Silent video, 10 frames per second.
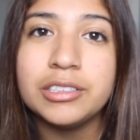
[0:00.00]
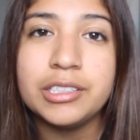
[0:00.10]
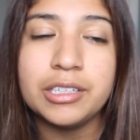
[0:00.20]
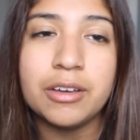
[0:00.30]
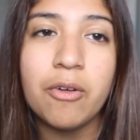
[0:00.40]

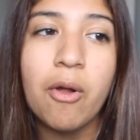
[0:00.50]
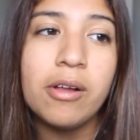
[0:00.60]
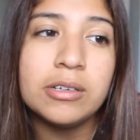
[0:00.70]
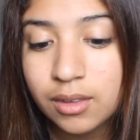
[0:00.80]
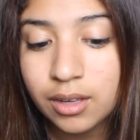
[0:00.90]
you know?
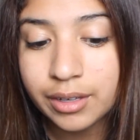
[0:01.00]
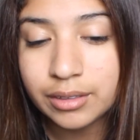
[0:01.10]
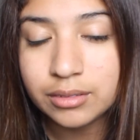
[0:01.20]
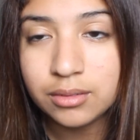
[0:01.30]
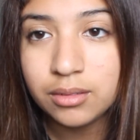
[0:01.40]
Yeah,
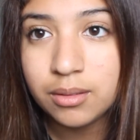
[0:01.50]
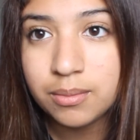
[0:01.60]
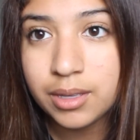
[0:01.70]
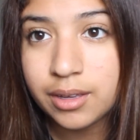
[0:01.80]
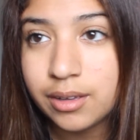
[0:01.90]

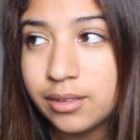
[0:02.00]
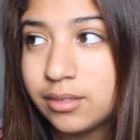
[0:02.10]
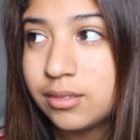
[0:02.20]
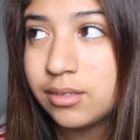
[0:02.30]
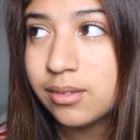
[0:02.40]

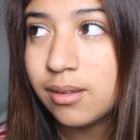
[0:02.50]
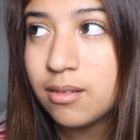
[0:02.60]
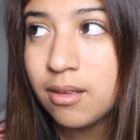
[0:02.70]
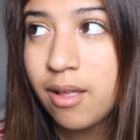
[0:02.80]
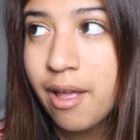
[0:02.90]
because,
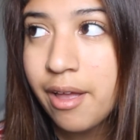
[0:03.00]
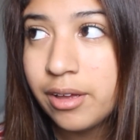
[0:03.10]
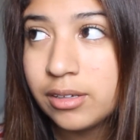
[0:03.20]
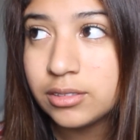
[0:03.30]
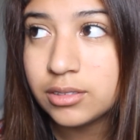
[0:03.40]

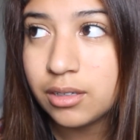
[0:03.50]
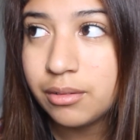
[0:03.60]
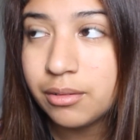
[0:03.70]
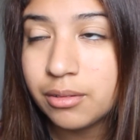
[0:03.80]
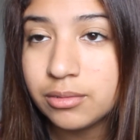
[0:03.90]
I
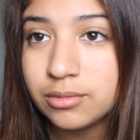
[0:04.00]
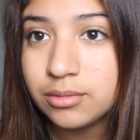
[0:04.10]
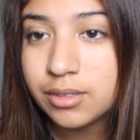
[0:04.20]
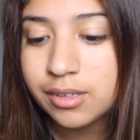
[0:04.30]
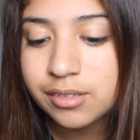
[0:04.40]
don't know,
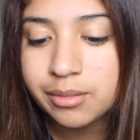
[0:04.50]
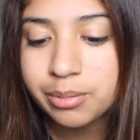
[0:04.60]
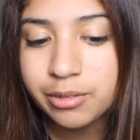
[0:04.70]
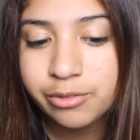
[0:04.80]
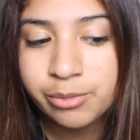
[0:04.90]
his
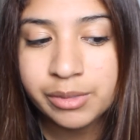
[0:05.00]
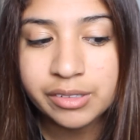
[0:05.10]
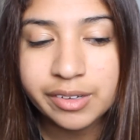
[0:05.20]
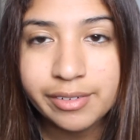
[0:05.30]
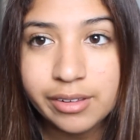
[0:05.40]
approval
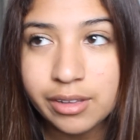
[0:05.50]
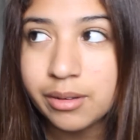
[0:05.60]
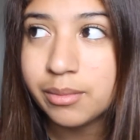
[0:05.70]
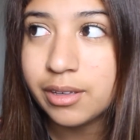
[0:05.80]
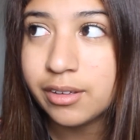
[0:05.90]
means
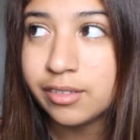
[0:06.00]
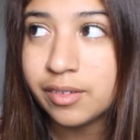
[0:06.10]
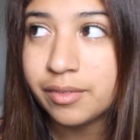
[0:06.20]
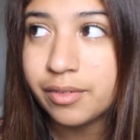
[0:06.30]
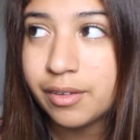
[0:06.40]
everything to me, because
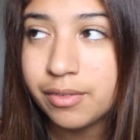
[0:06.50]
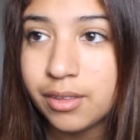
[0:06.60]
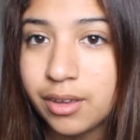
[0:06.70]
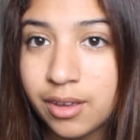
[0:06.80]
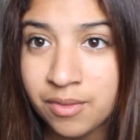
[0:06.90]
I
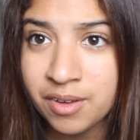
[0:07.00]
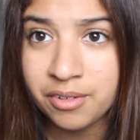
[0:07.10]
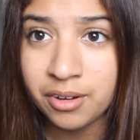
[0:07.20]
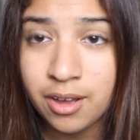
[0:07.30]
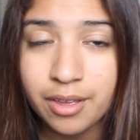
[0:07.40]
feel like I've
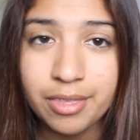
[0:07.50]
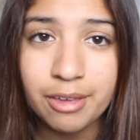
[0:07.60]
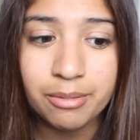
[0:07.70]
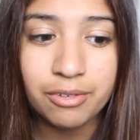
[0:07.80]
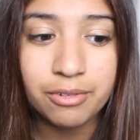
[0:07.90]
never gotten
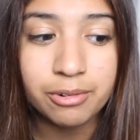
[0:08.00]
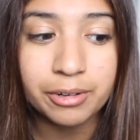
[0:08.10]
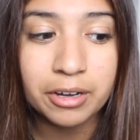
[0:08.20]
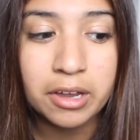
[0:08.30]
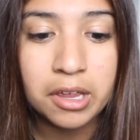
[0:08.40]
that
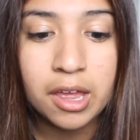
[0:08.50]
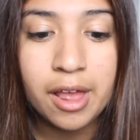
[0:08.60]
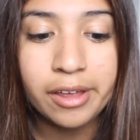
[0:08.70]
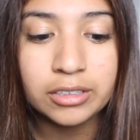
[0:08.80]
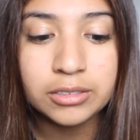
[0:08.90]
before.
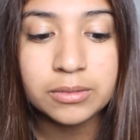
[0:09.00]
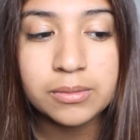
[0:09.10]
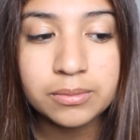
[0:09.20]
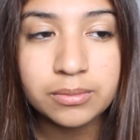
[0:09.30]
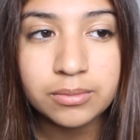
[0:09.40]

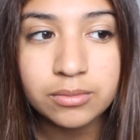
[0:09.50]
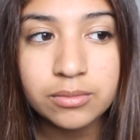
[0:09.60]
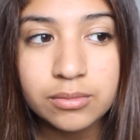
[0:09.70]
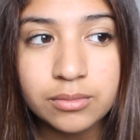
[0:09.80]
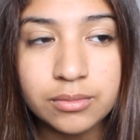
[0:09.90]

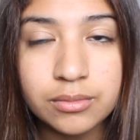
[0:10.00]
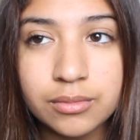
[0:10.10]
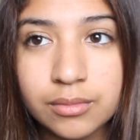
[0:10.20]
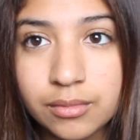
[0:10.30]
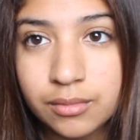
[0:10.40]

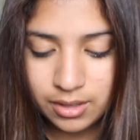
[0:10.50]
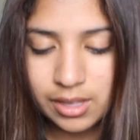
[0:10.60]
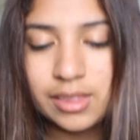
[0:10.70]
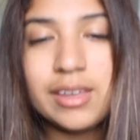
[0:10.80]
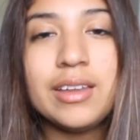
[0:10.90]

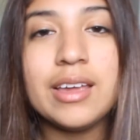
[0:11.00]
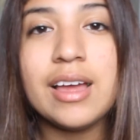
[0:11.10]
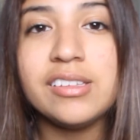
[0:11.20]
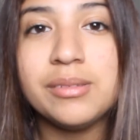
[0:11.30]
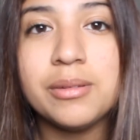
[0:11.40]
And then he
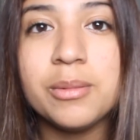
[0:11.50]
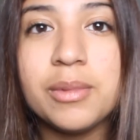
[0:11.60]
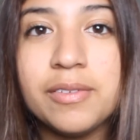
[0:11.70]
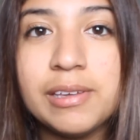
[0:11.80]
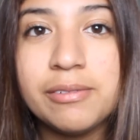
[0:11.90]
asked me what
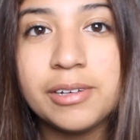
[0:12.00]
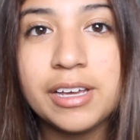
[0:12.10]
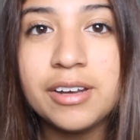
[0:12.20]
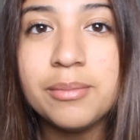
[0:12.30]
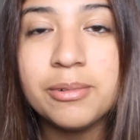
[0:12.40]
my favorite
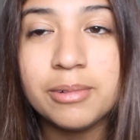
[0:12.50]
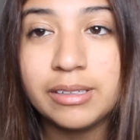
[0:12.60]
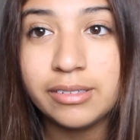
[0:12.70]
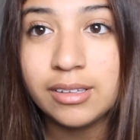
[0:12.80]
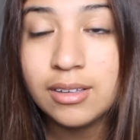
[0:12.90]
animal
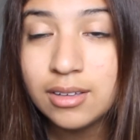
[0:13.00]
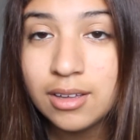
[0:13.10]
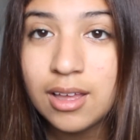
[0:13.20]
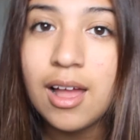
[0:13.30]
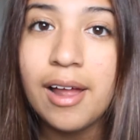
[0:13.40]
was,
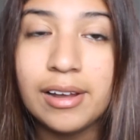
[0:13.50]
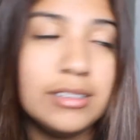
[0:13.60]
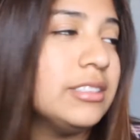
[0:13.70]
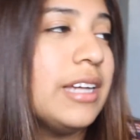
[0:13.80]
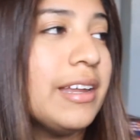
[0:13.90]

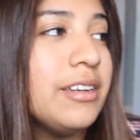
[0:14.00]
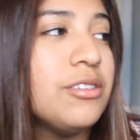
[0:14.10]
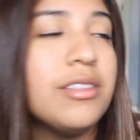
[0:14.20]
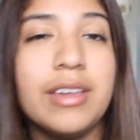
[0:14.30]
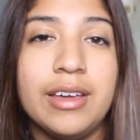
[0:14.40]
and
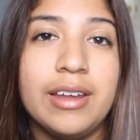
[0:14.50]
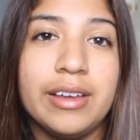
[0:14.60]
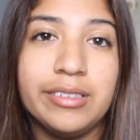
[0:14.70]
to that I